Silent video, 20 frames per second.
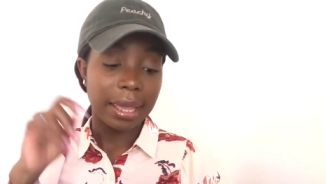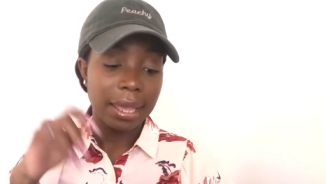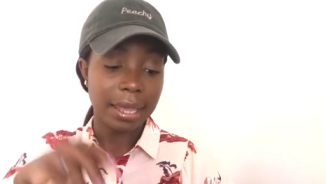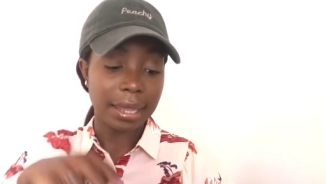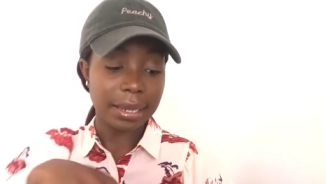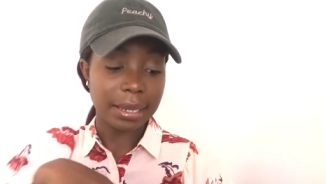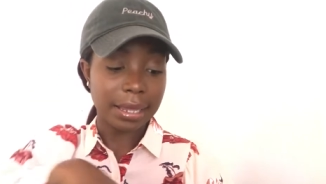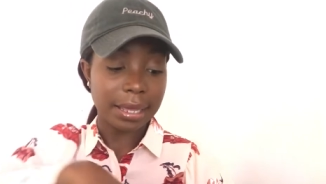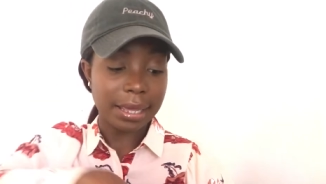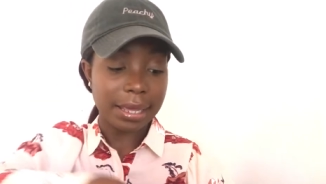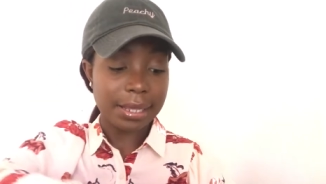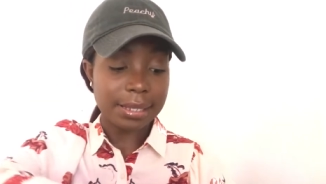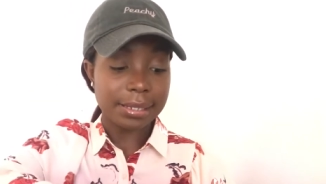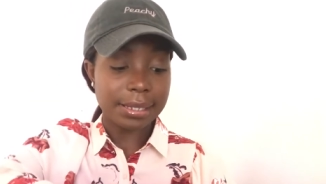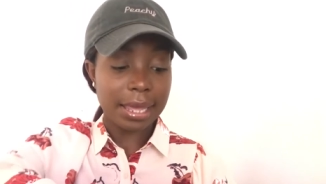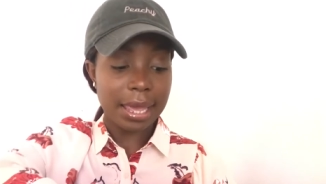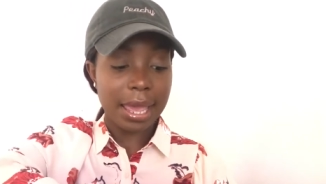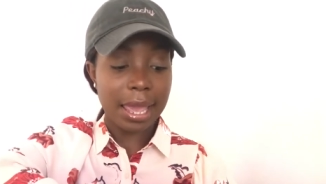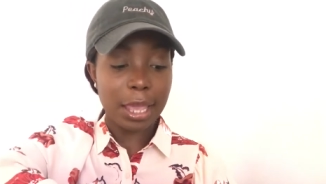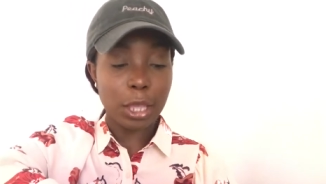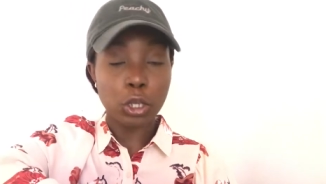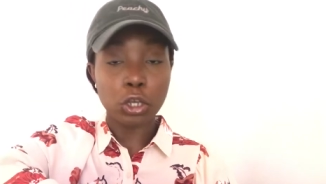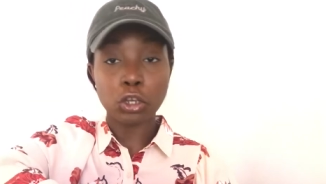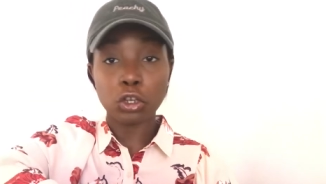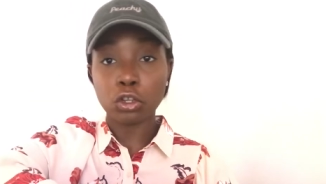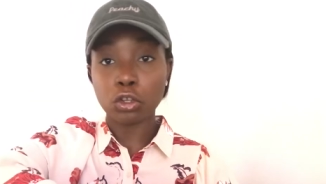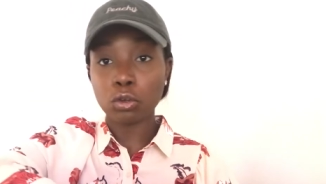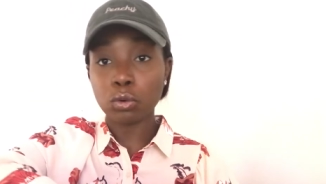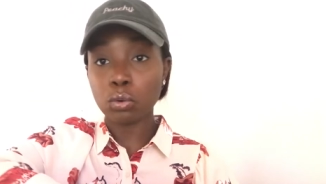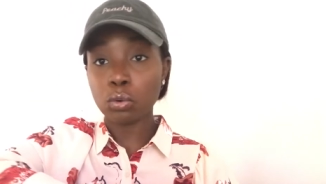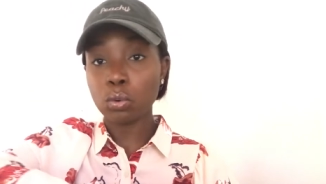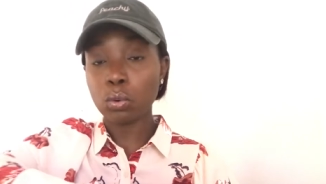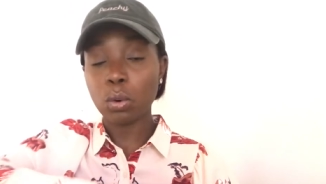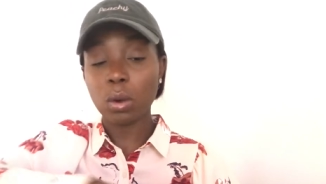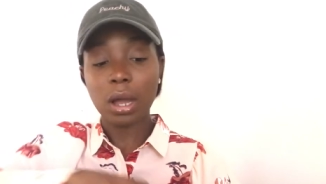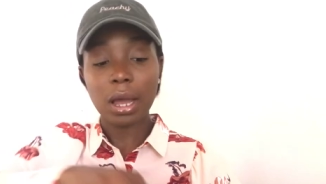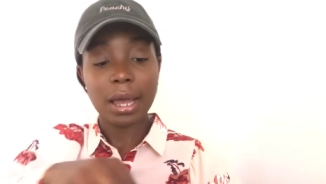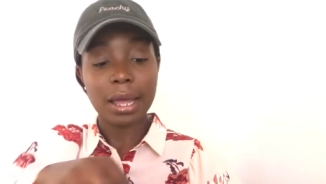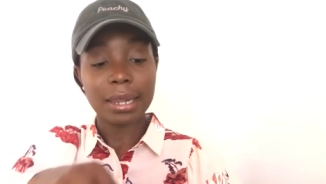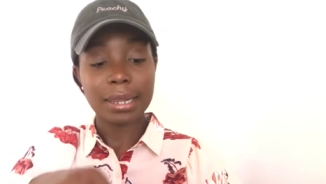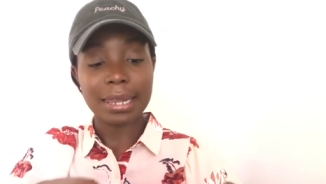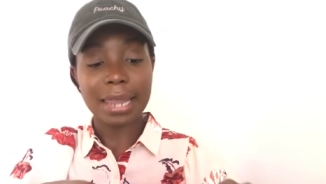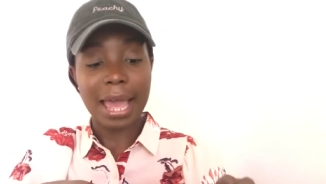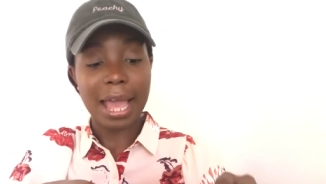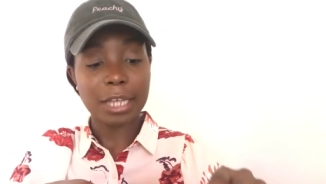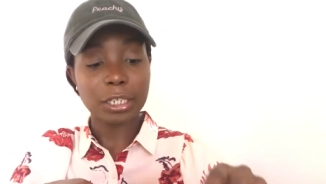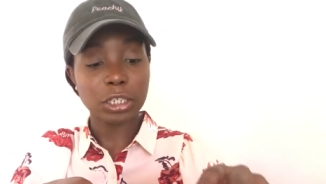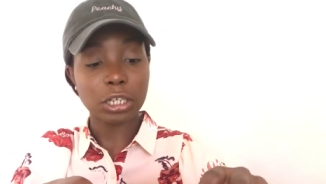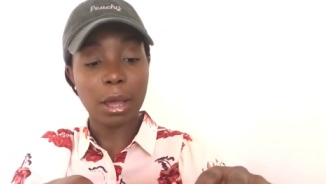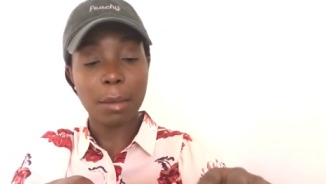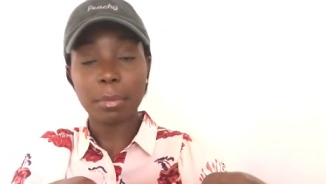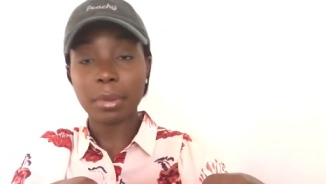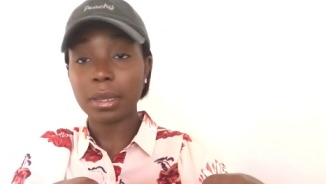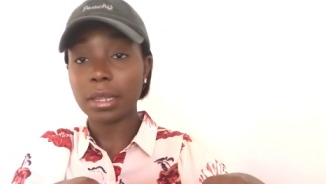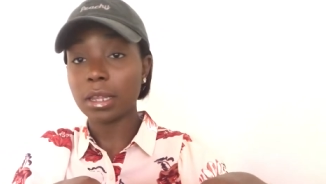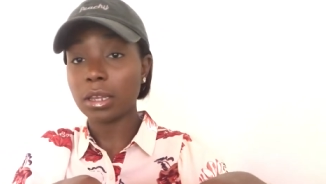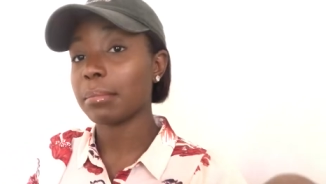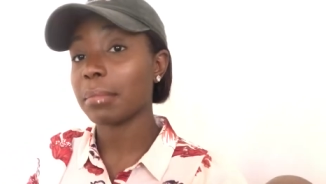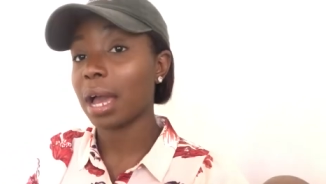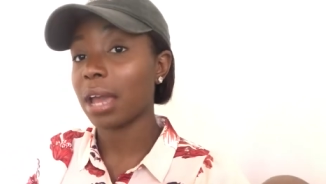It is a new lash company.